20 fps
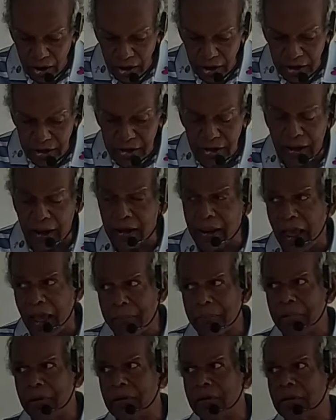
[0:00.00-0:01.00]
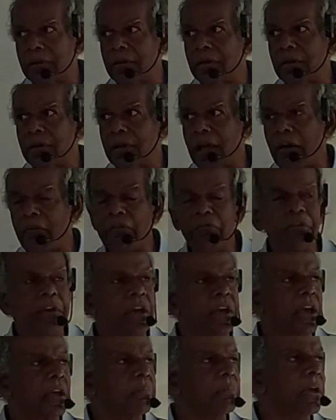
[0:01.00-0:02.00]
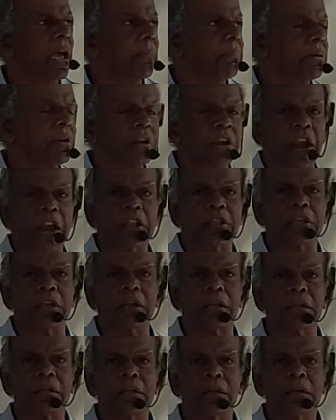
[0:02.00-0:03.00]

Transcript: It can happen. Our fear can be happening anything.